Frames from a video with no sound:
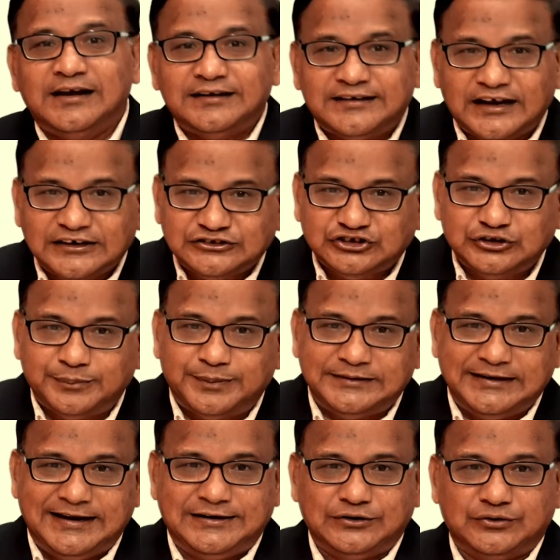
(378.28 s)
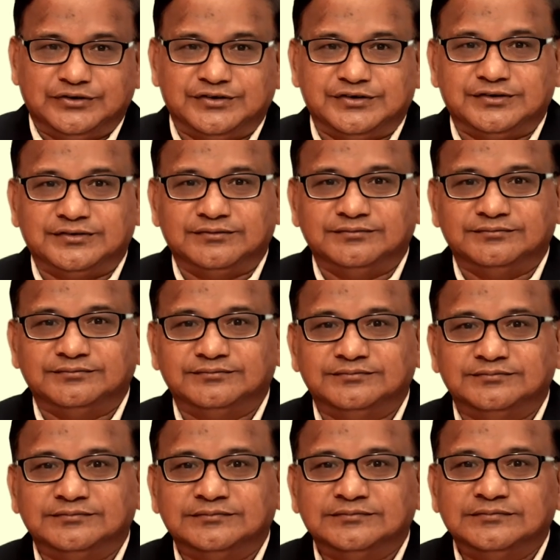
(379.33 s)
Touch the potatoes.
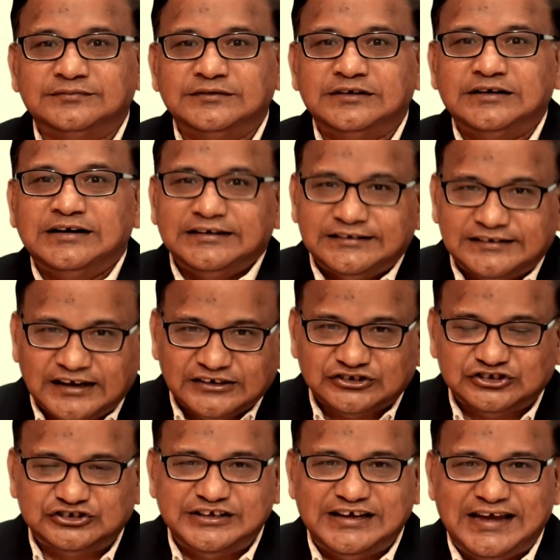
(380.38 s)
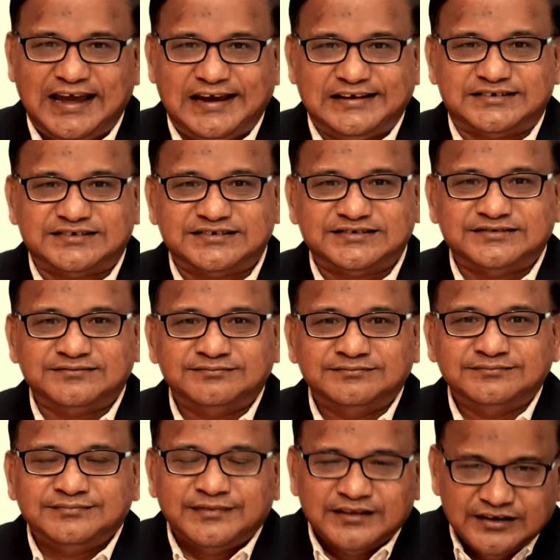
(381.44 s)
Touch the eggs.
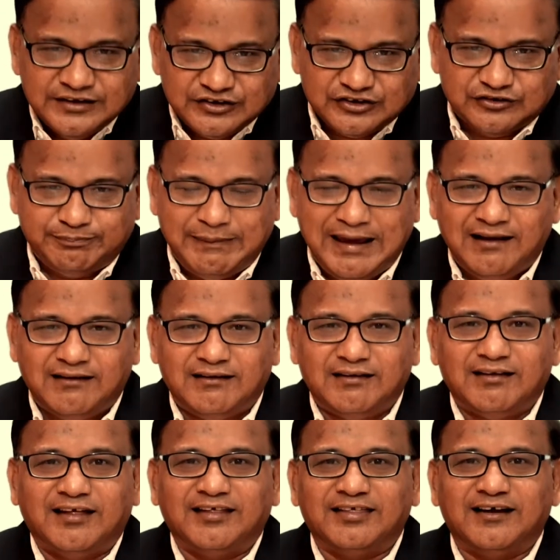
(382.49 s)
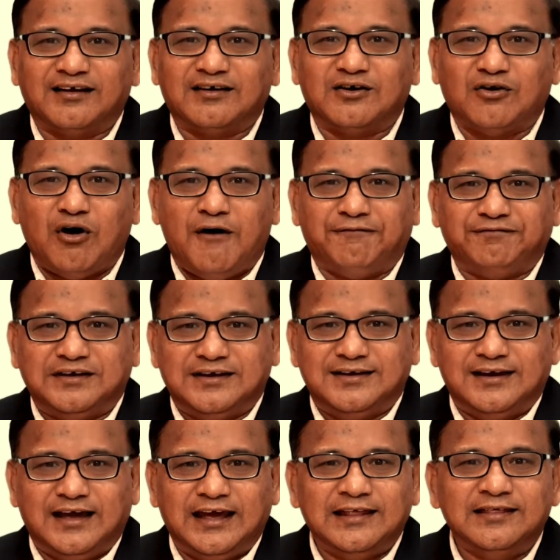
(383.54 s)
Smell the coffee
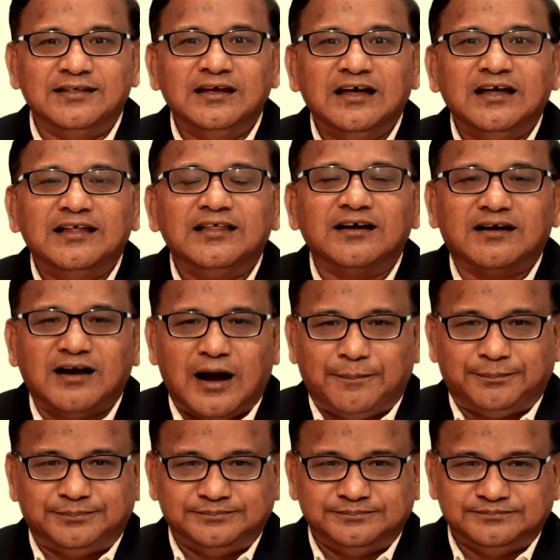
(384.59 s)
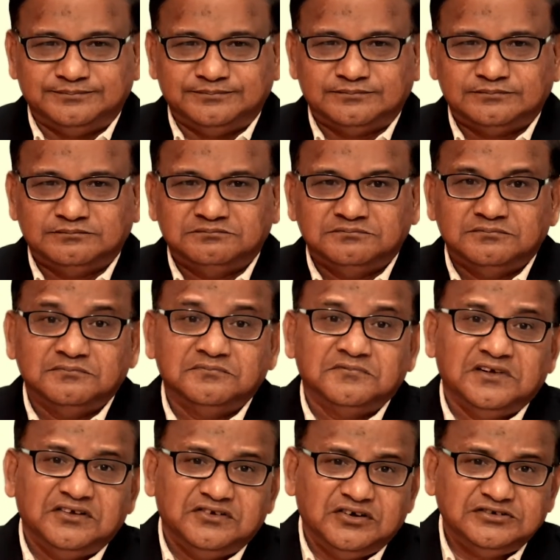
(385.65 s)
in the cup."
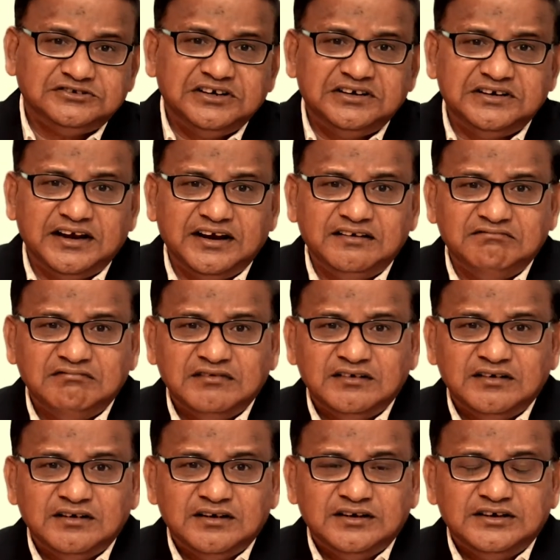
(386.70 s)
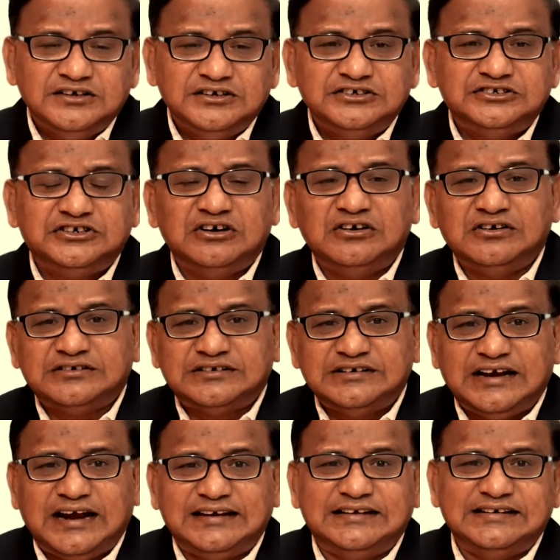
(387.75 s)
So she did. She looked
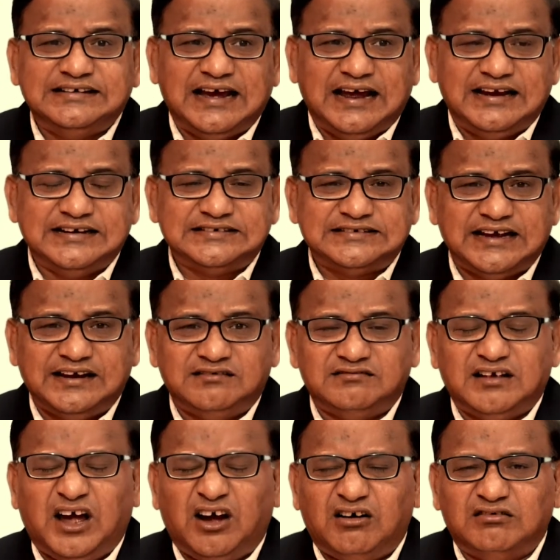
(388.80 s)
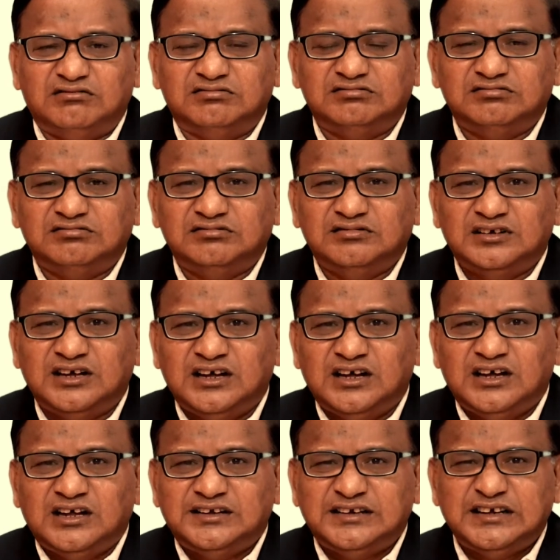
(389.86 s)
at the dad and said, "Oh,
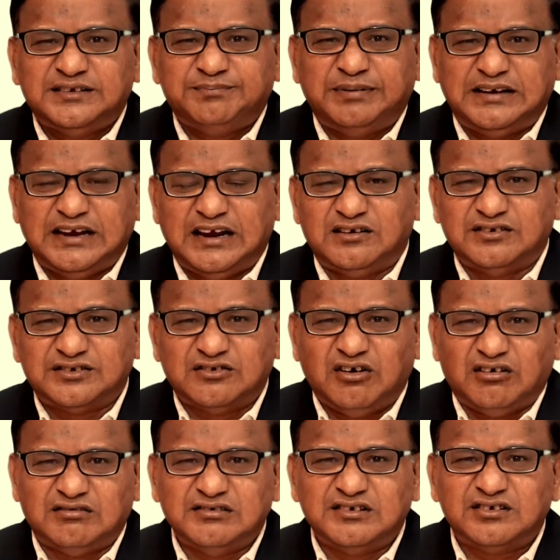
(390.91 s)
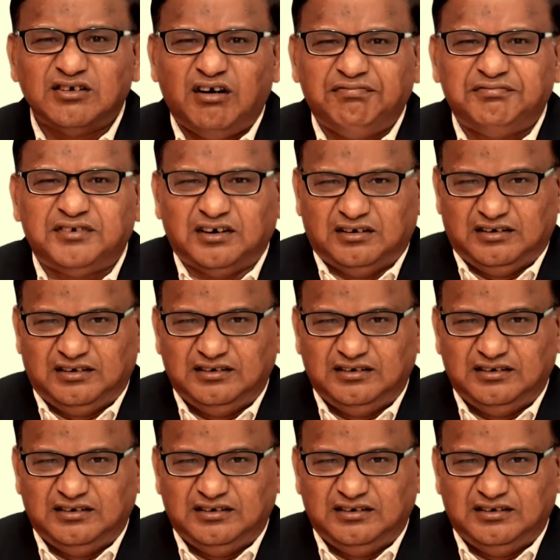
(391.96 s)
this potato has gotten softer."